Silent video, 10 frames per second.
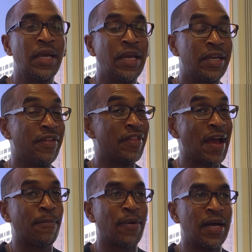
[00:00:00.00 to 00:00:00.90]
And in
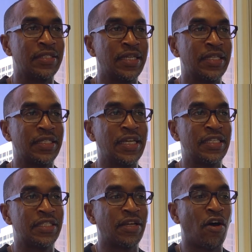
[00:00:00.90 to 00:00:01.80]
that process,
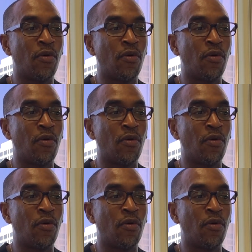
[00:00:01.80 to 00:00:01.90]
it's